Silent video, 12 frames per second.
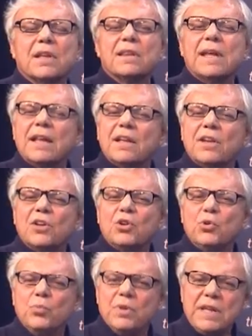that
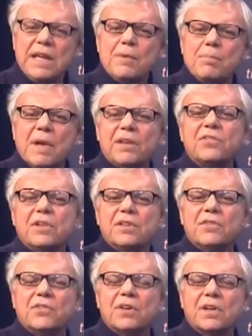unique
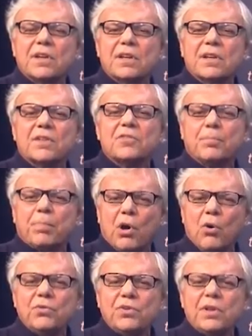message that
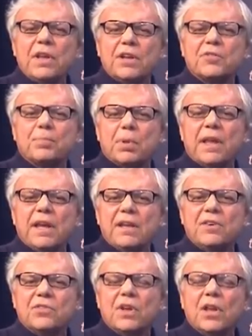supposedly
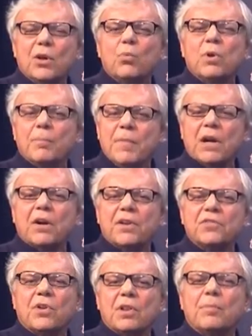explains what America
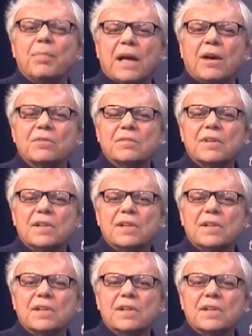is all about,